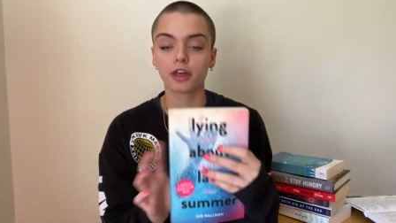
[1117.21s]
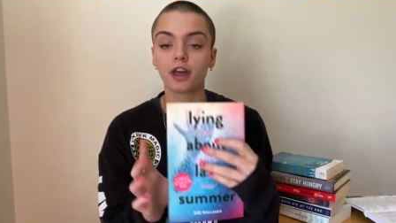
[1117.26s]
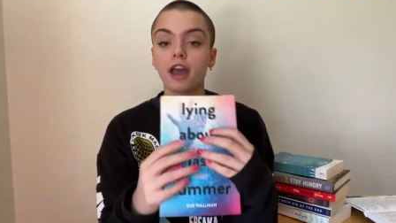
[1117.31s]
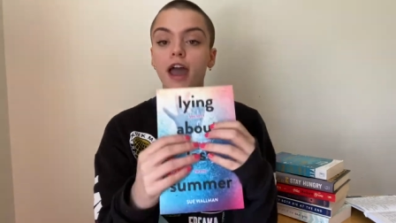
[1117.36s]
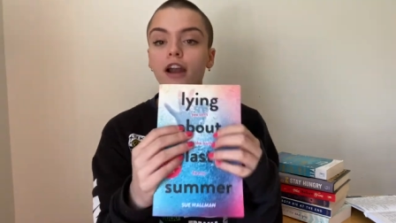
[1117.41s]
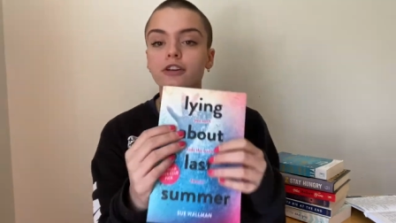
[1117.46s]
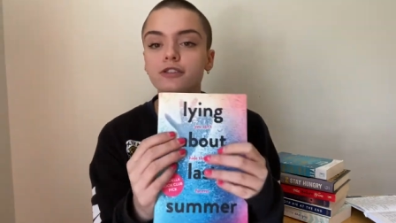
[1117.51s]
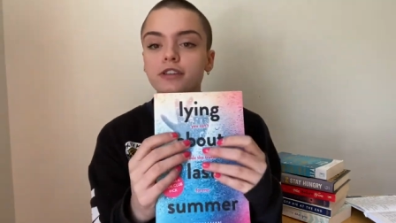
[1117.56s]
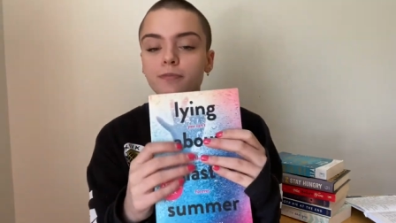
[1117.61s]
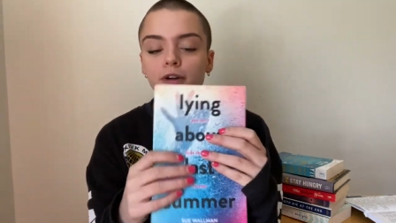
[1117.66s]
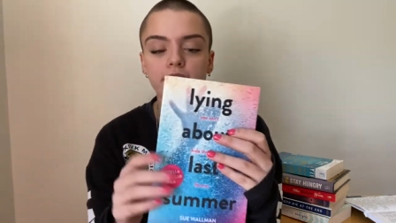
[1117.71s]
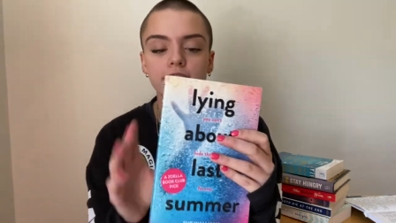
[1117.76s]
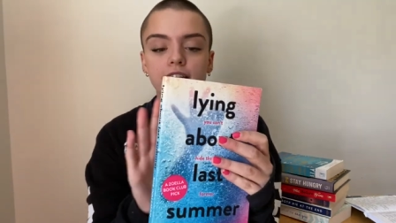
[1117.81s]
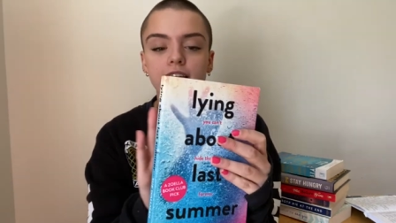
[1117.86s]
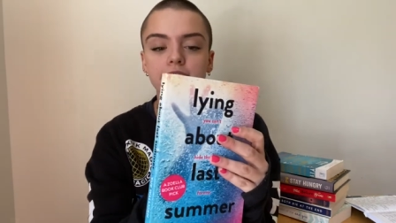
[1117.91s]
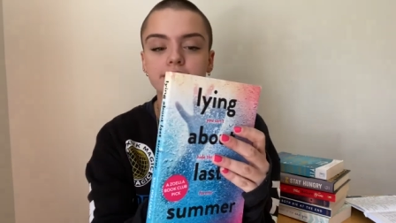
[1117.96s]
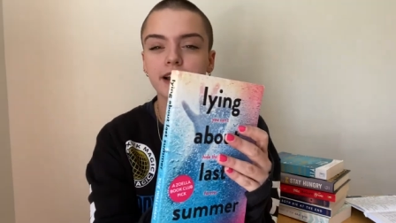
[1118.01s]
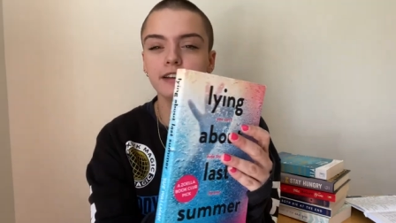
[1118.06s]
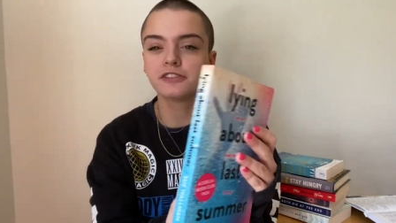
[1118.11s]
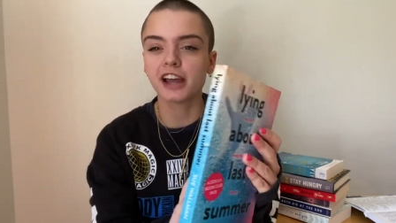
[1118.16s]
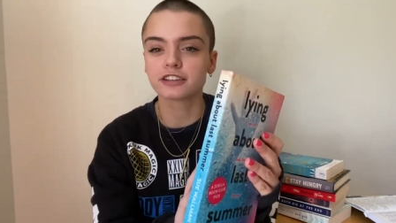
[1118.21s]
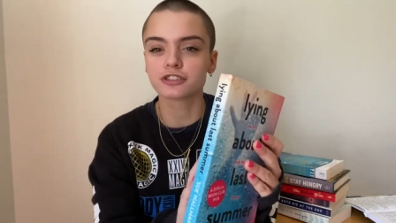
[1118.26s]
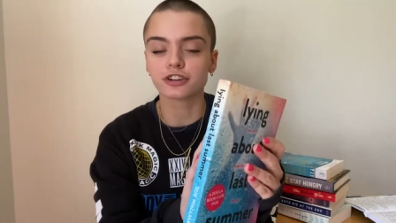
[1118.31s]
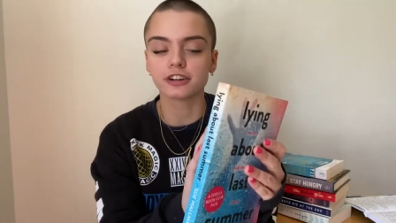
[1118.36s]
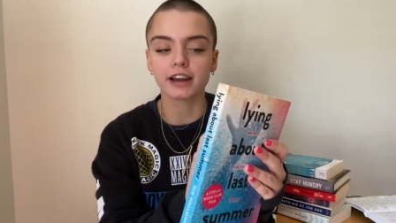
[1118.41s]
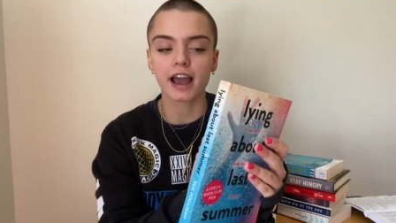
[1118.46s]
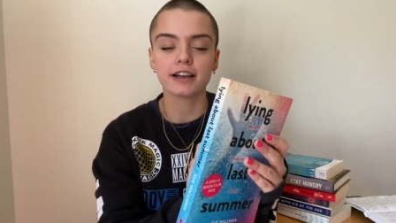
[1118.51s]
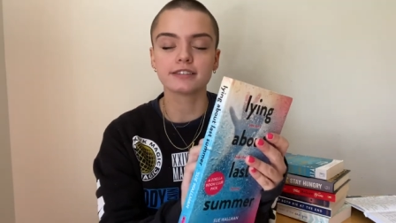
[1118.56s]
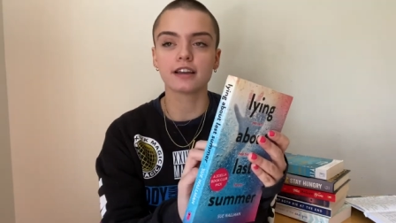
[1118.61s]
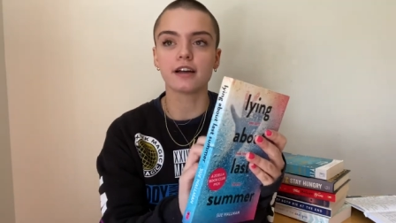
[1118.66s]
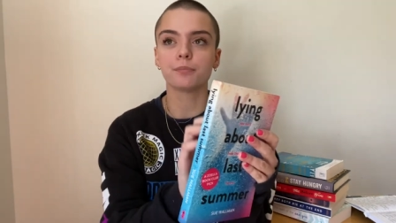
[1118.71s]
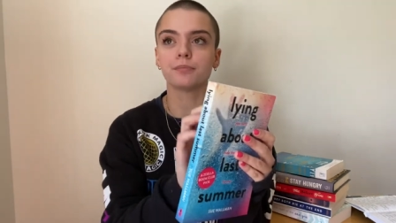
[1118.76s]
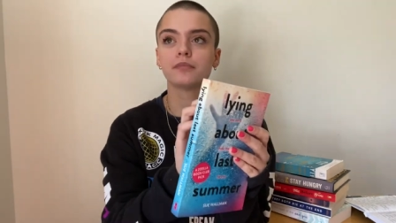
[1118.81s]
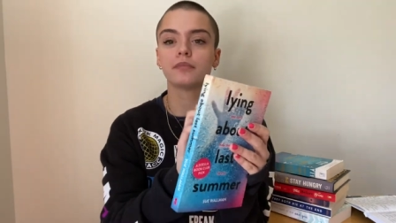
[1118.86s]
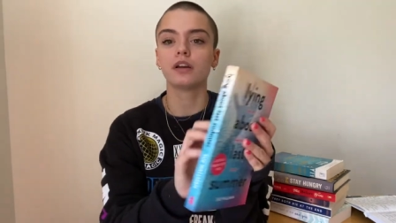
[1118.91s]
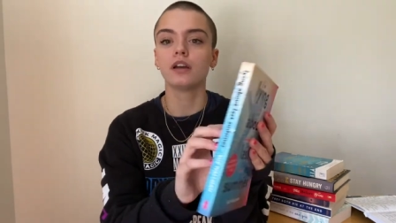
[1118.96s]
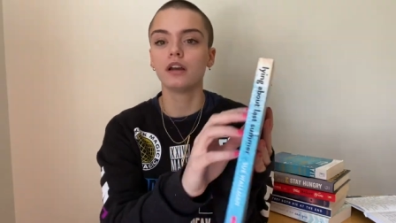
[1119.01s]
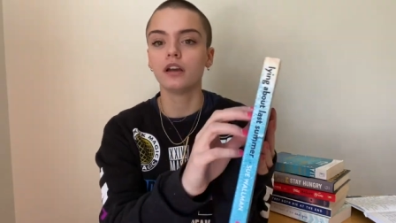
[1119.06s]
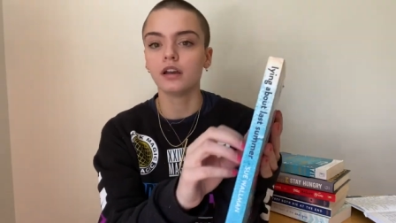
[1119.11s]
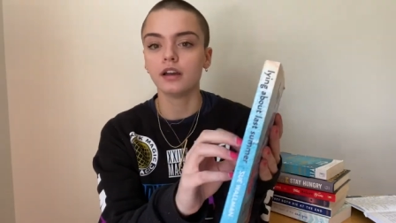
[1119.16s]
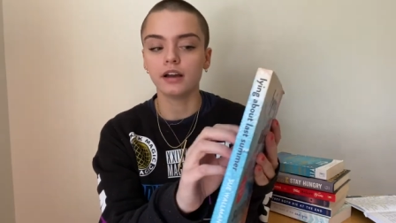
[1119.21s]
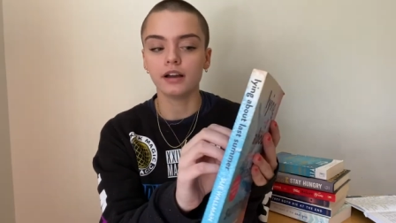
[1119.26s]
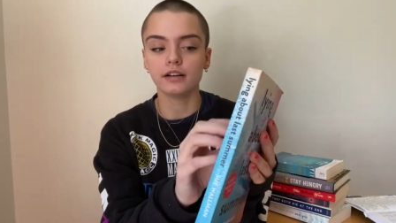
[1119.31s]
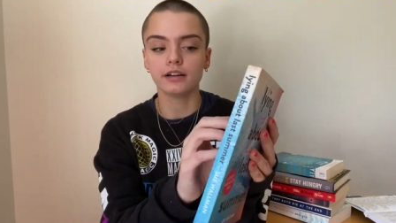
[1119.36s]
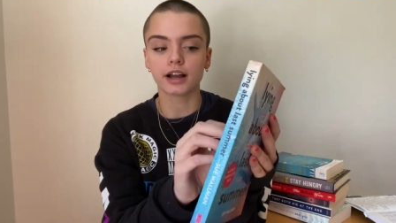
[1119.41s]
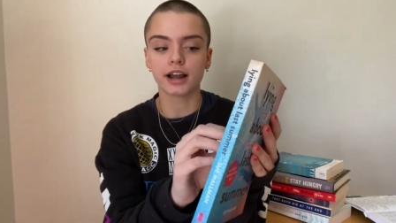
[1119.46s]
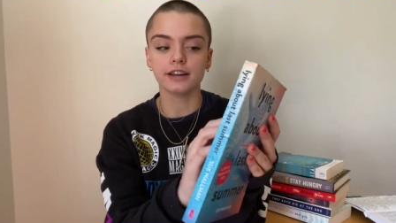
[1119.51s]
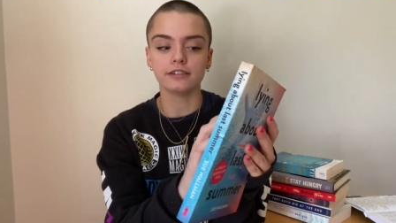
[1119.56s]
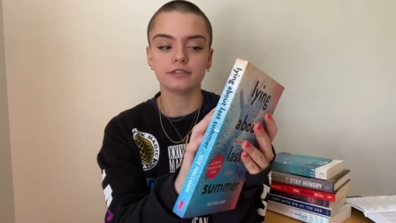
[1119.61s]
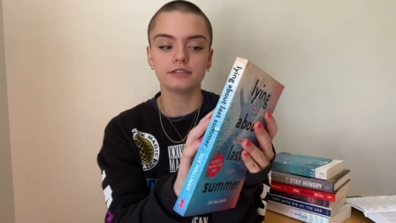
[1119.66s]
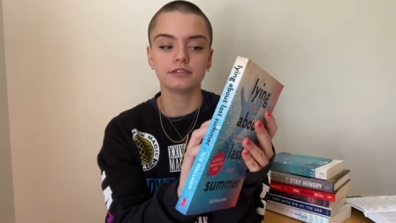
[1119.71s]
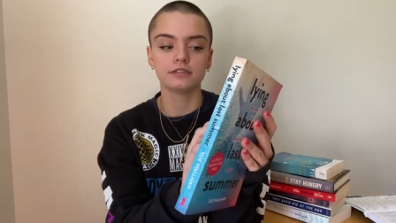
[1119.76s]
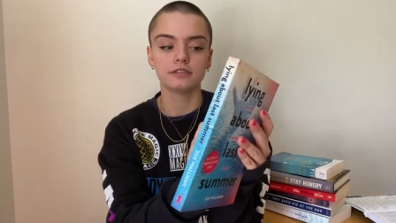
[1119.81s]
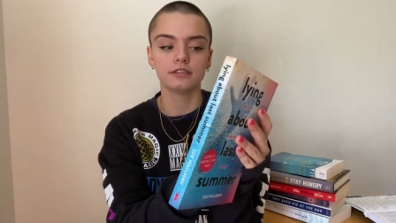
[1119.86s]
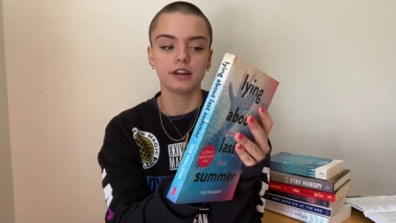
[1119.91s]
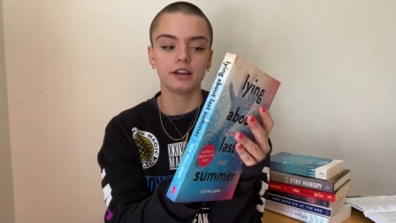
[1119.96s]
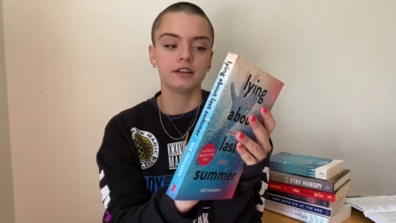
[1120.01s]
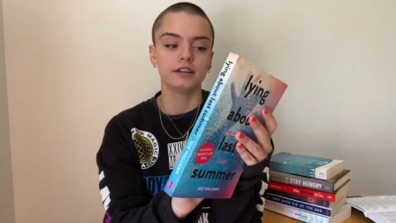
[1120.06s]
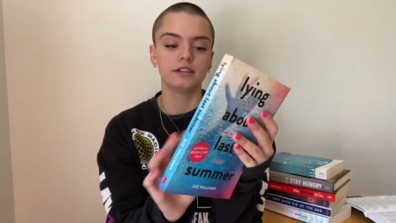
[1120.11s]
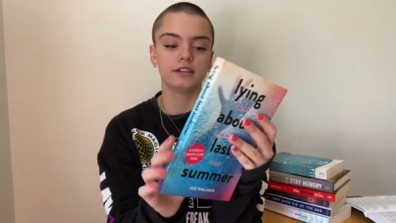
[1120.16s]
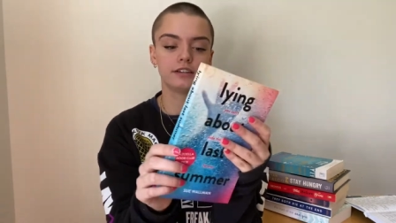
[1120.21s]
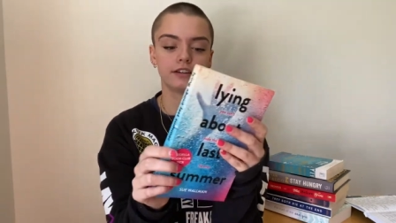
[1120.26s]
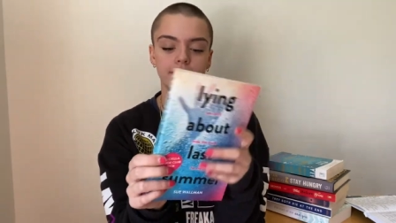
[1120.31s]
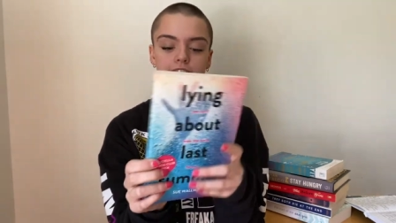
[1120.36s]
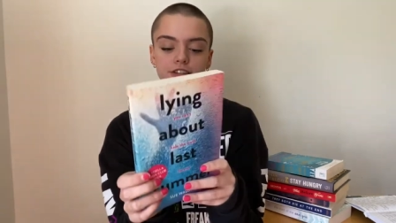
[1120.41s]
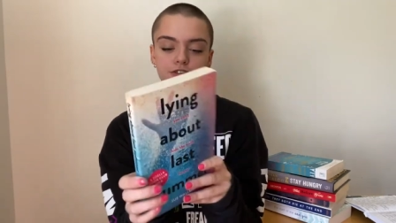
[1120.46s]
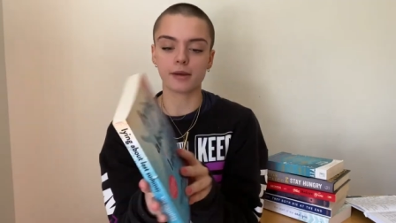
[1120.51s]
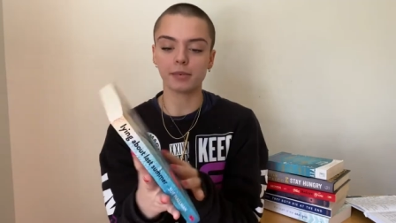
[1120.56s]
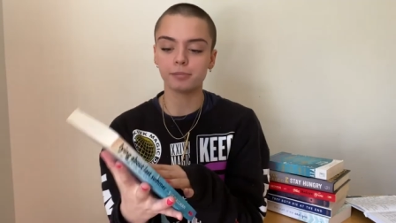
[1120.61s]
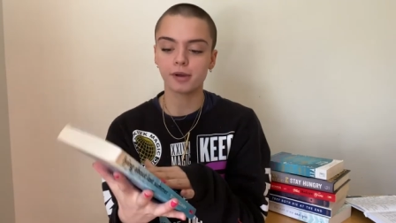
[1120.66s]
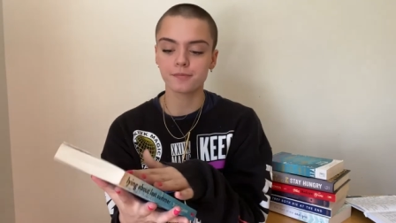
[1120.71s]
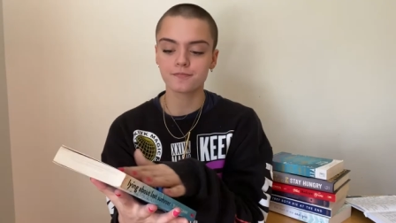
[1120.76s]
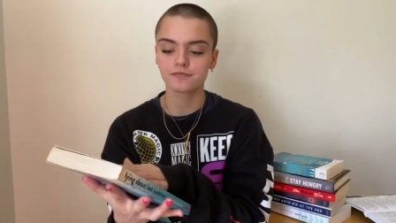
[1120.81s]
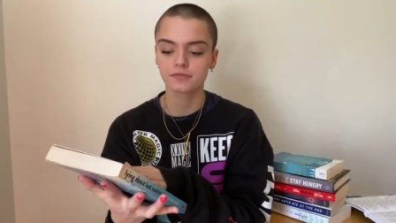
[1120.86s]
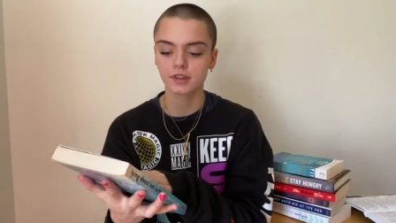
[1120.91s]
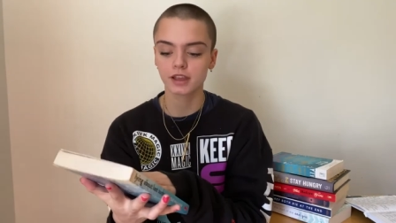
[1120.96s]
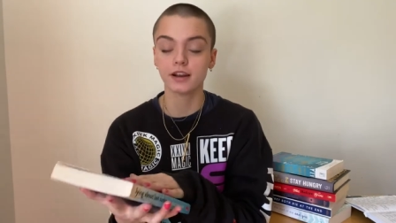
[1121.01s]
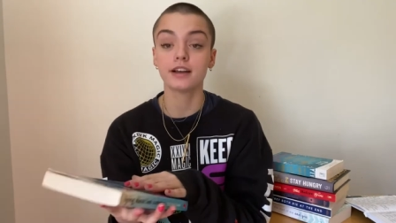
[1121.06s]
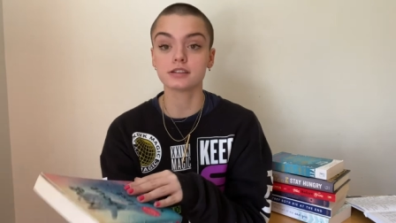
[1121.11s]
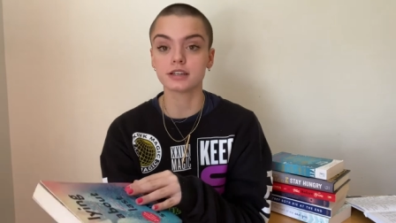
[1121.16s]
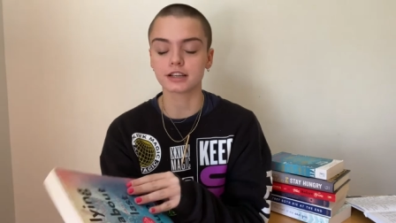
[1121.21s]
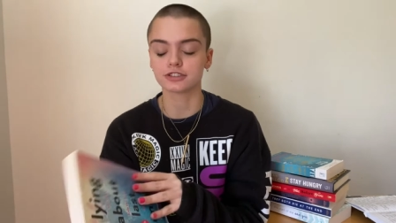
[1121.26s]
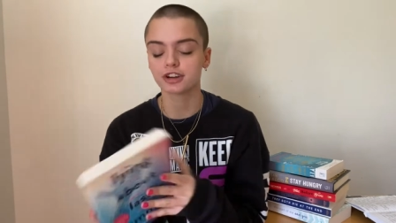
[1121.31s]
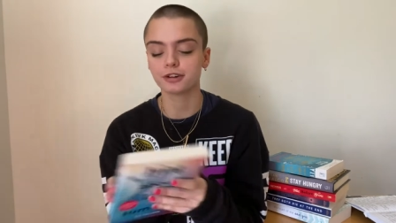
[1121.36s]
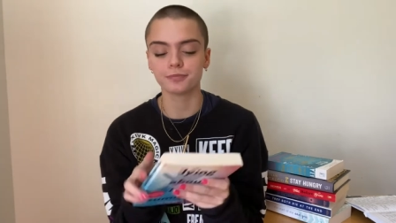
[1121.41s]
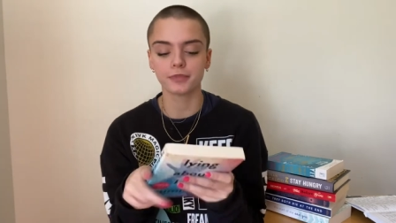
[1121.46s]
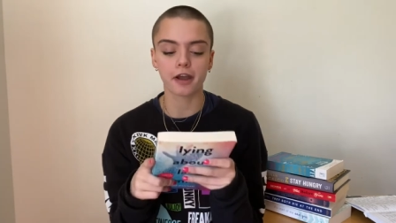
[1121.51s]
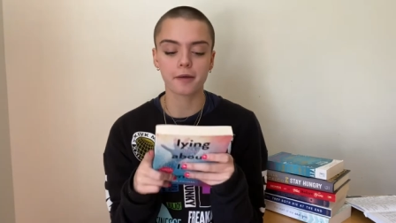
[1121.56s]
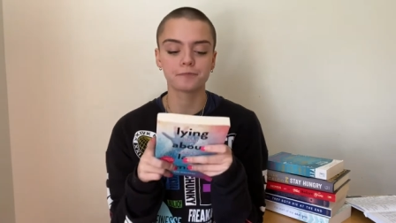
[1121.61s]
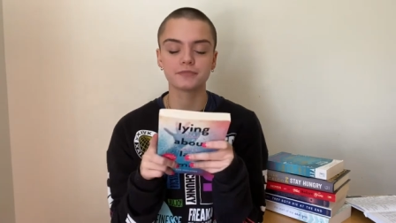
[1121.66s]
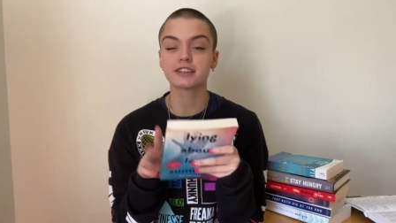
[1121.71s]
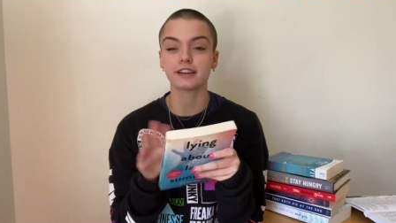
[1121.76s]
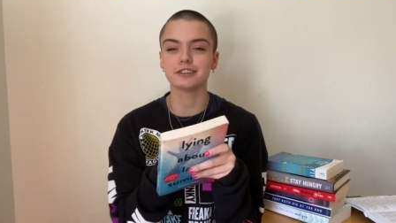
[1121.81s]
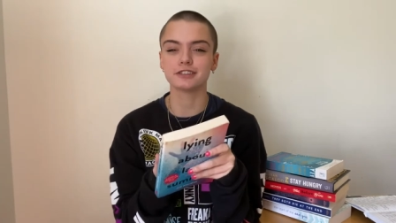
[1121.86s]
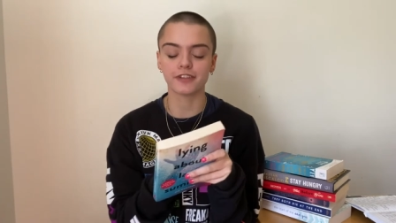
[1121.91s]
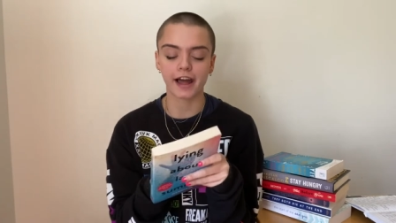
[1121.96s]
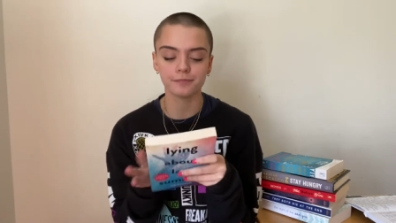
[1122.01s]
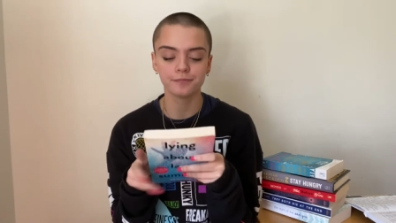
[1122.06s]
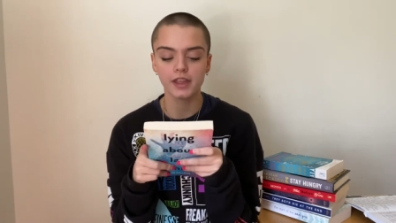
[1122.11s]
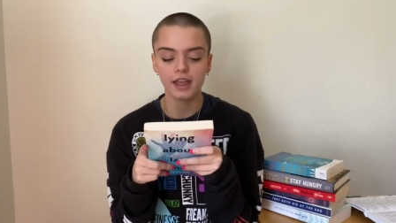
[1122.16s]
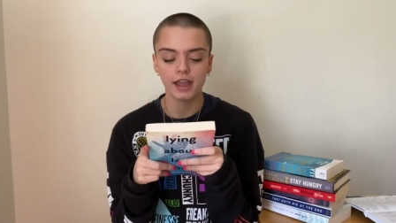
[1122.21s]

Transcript: And also this book, it, it's kind of textured. It has um, a kind of, I can describe it, but it has a texture. it's not just flat.